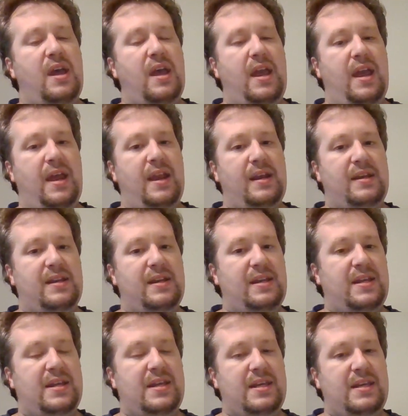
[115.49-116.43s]
and
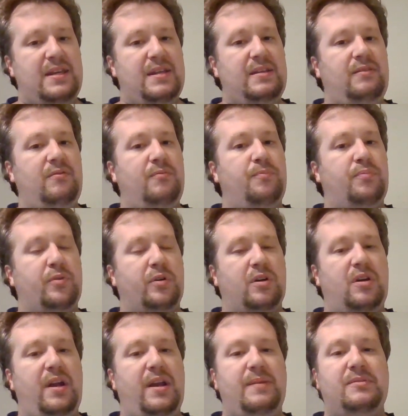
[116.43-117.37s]
he
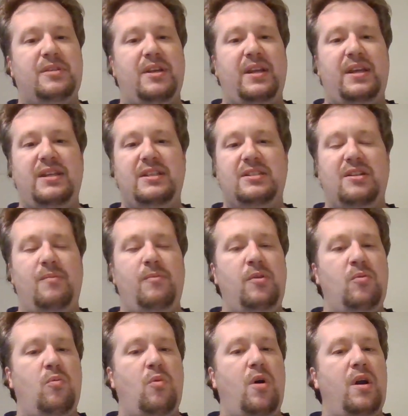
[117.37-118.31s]
proclaims that he's going to
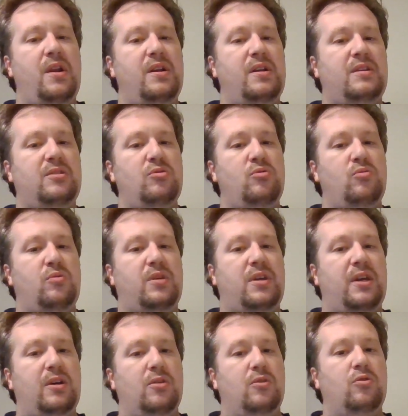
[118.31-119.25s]
be one to
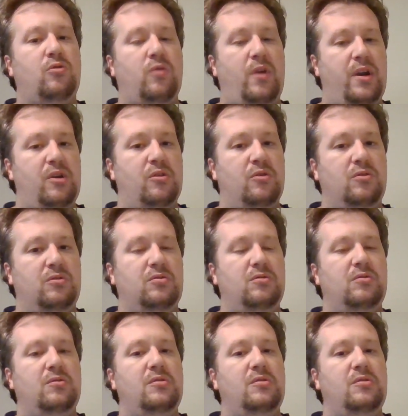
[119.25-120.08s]
kill Grendel